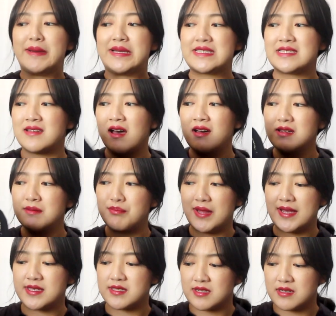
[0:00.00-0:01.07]
It's not a
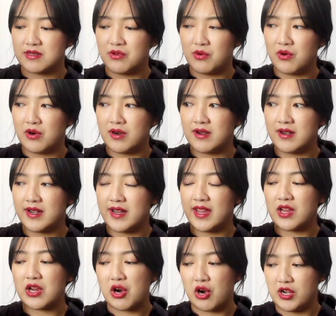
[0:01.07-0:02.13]
blazer or
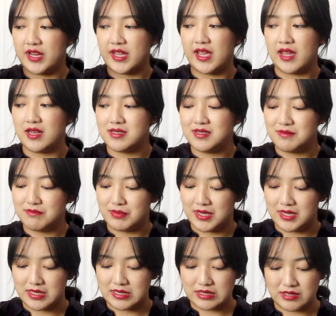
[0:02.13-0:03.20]
a cardigan,
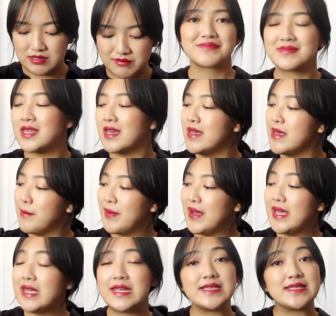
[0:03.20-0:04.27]

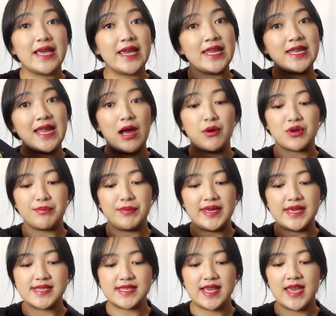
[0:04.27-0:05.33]
but it is an outer
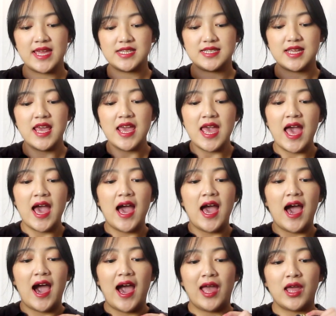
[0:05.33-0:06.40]
piece, and
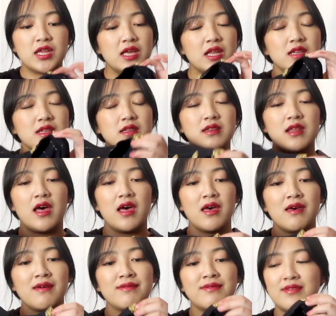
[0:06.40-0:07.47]
I
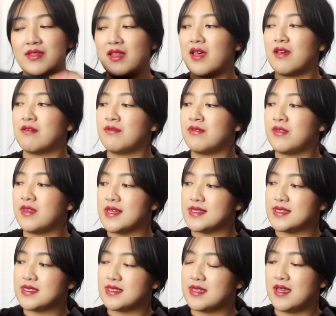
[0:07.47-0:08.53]
love
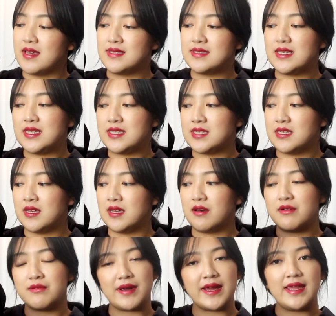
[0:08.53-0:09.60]
this detail
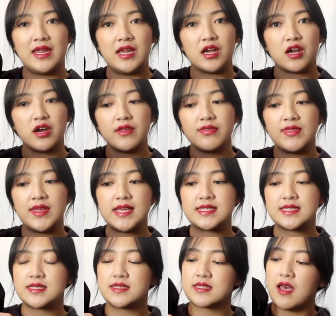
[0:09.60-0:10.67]
right here.
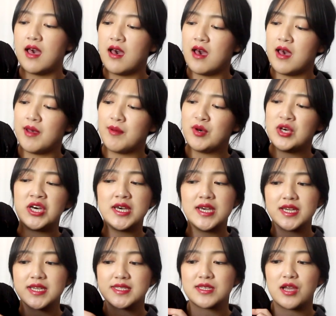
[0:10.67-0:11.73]
These
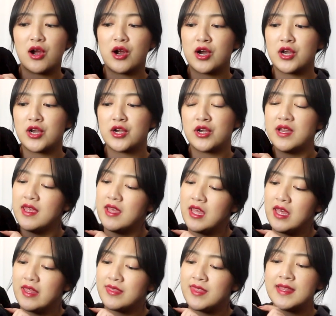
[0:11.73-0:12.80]
hooks are,
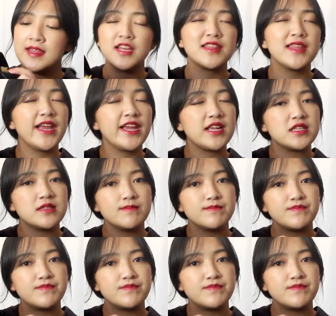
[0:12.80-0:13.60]
they look like